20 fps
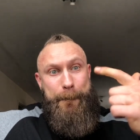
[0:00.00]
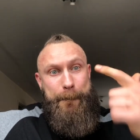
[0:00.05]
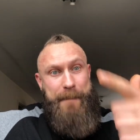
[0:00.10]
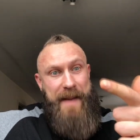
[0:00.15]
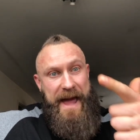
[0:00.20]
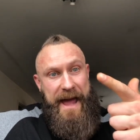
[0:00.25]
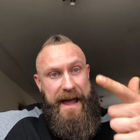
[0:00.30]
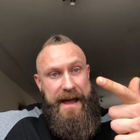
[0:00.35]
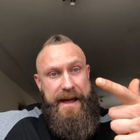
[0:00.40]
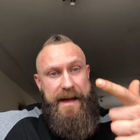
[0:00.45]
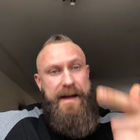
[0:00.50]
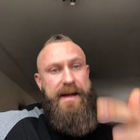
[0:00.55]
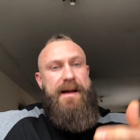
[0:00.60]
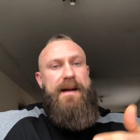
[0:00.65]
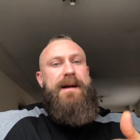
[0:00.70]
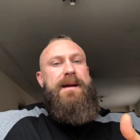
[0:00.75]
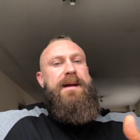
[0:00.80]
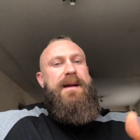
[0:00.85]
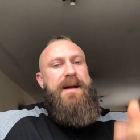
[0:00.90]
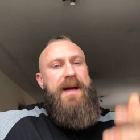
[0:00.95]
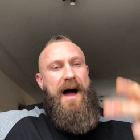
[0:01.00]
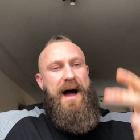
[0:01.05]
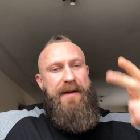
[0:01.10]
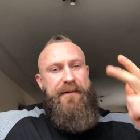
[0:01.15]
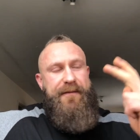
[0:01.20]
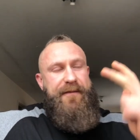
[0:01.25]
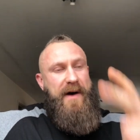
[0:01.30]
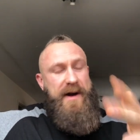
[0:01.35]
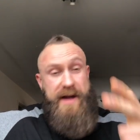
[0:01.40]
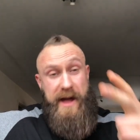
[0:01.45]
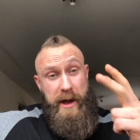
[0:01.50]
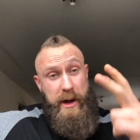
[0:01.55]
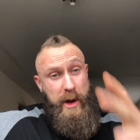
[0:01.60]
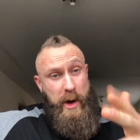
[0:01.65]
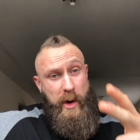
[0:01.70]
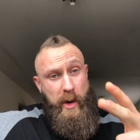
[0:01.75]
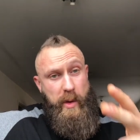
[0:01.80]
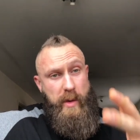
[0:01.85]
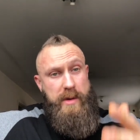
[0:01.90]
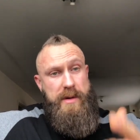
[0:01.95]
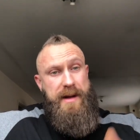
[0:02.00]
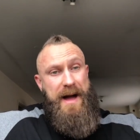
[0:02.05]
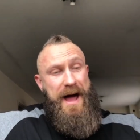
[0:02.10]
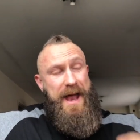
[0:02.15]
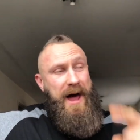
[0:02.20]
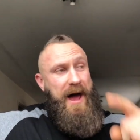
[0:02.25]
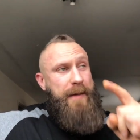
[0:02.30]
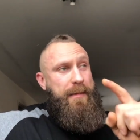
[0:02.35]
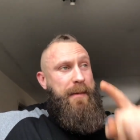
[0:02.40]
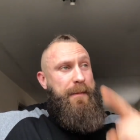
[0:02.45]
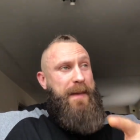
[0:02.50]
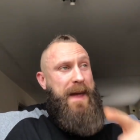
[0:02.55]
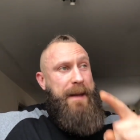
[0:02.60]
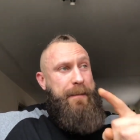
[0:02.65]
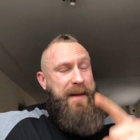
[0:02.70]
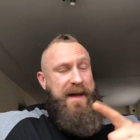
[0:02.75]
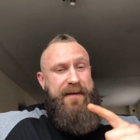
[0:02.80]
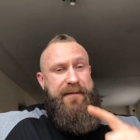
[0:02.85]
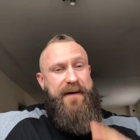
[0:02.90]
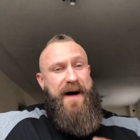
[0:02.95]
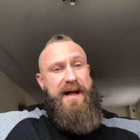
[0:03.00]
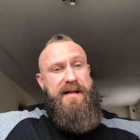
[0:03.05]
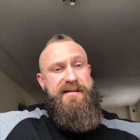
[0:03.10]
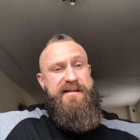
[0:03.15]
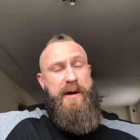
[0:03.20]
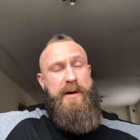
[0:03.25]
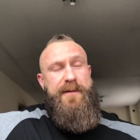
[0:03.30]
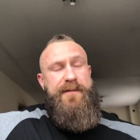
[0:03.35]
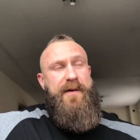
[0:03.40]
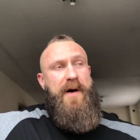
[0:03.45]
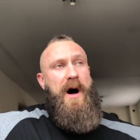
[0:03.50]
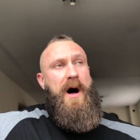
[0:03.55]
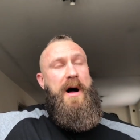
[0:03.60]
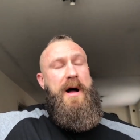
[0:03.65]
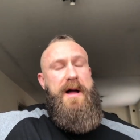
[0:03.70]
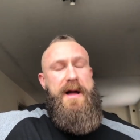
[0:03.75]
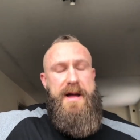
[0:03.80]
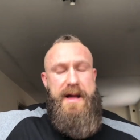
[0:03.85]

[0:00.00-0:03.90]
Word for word: big, and fucking cool. And I'm a big, big fan so far.